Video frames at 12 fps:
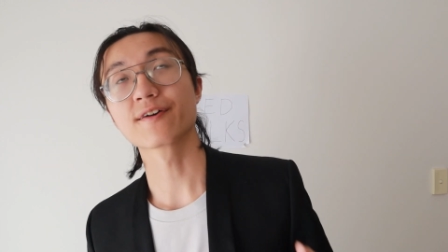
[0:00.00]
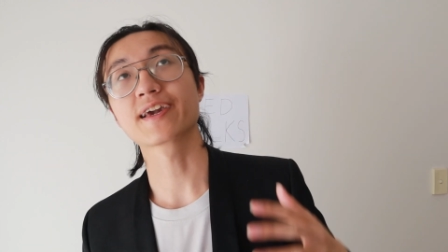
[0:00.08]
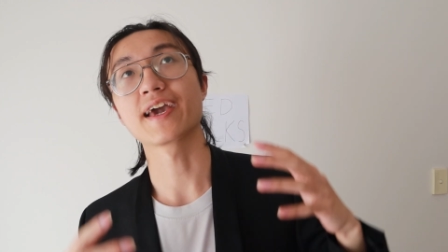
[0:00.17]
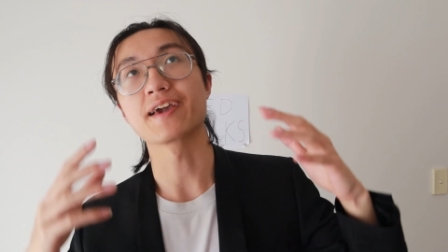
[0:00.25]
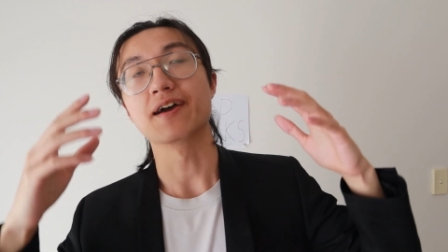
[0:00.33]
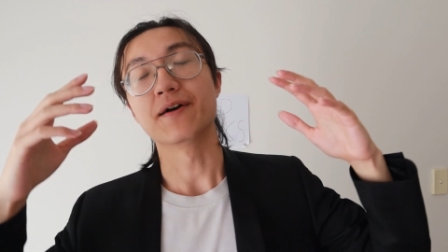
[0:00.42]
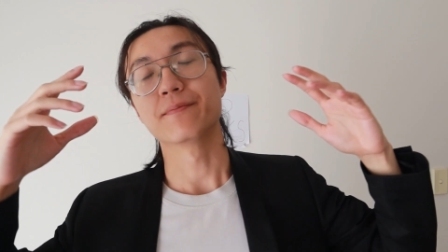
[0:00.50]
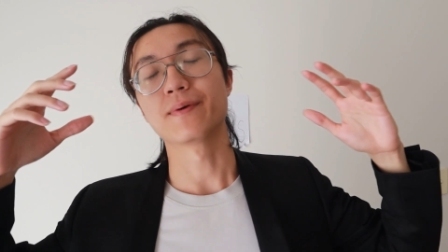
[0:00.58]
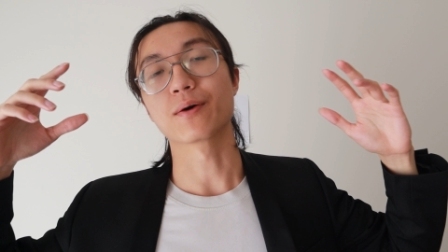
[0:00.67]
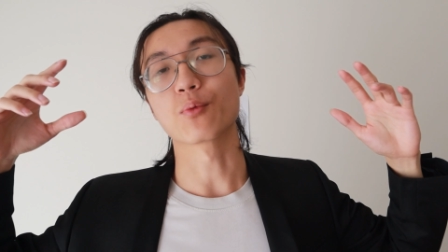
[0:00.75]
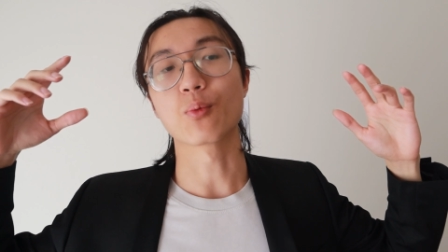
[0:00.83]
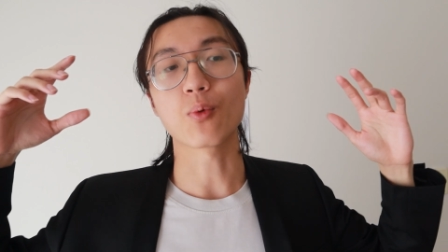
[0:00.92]
Okay,
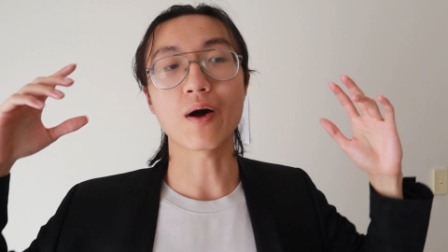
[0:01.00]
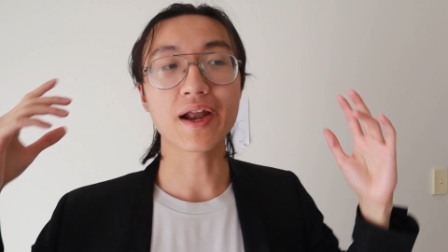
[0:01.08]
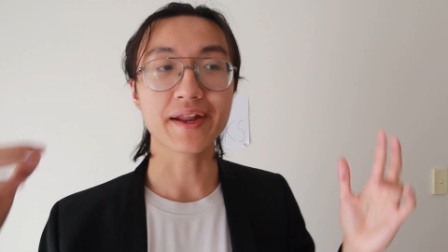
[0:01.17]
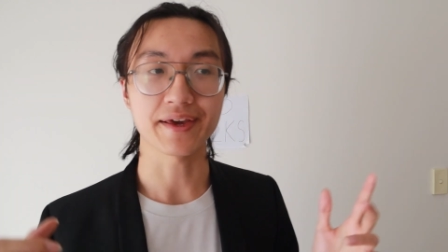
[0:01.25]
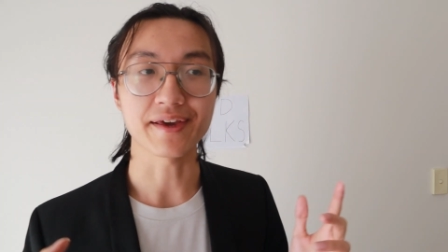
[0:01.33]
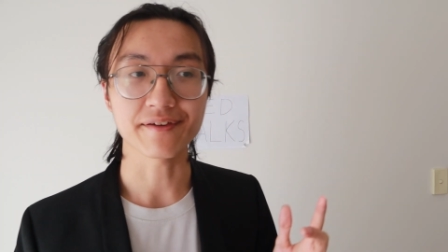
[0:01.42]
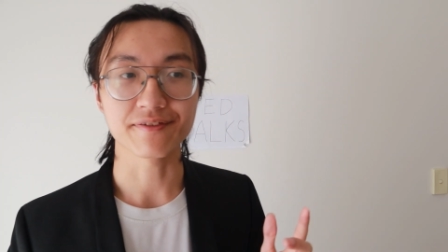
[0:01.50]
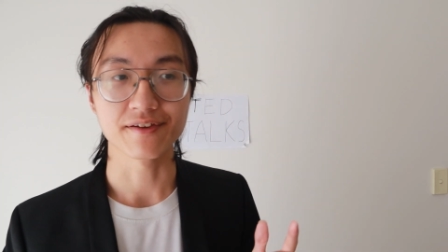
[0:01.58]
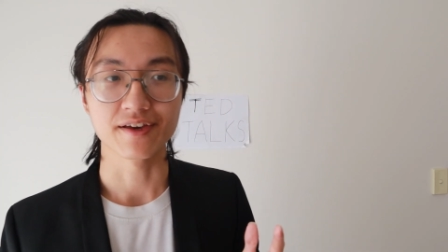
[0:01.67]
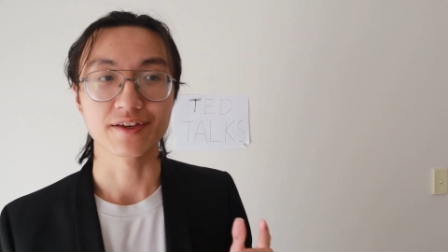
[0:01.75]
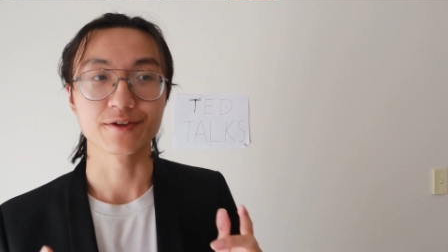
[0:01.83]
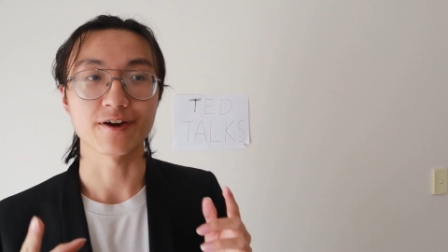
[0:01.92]
but what if
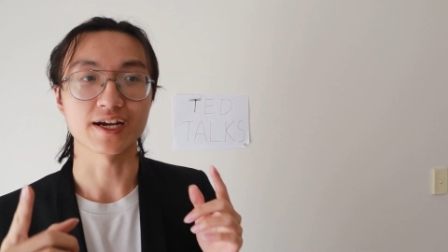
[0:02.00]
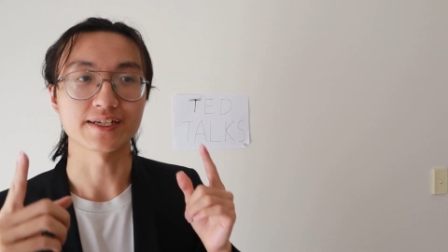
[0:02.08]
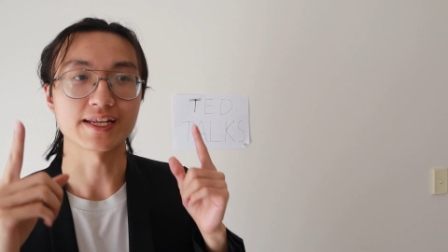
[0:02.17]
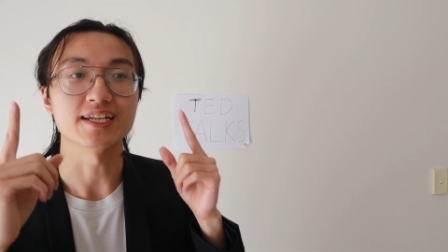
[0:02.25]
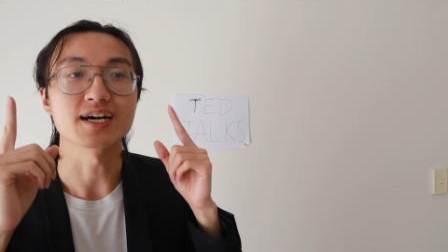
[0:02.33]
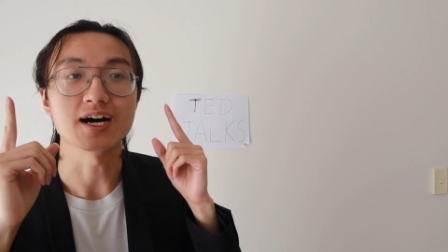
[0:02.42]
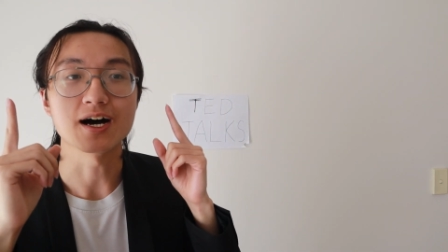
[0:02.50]
you are in an